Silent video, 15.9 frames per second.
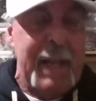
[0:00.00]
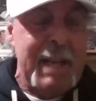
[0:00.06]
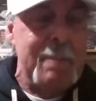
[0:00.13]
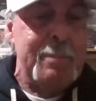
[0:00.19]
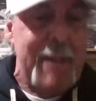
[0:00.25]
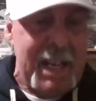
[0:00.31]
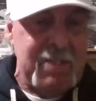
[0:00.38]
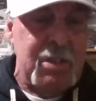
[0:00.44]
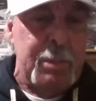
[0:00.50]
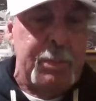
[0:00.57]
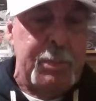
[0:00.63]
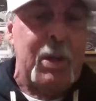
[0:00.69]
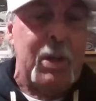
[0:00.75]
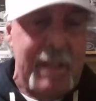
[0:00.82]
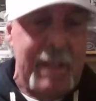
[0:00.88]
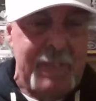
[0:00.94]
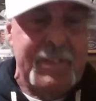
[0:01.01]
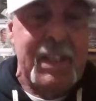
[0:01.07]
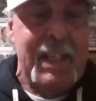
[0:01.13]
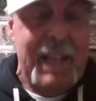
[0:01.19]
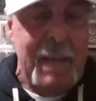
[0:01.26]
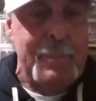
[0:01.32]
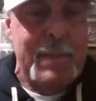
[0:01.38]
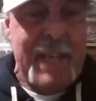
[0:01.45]
basketball left in
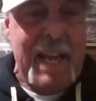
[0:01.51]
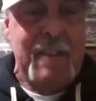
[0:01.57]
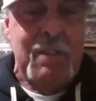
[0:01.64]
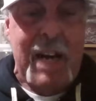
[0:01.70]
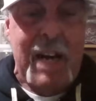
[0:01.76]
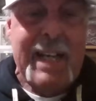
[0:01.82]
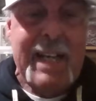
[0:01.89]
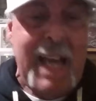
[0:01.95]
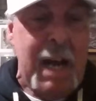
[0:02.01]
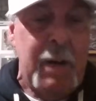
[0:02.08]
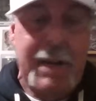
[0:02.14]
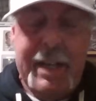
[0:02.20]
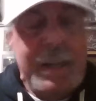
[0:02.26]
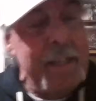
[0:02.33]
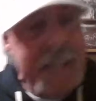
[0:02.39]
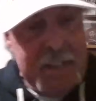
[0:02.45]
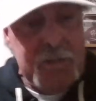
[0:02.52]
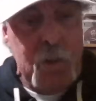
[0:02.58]
the NBA right now, and the Knicks are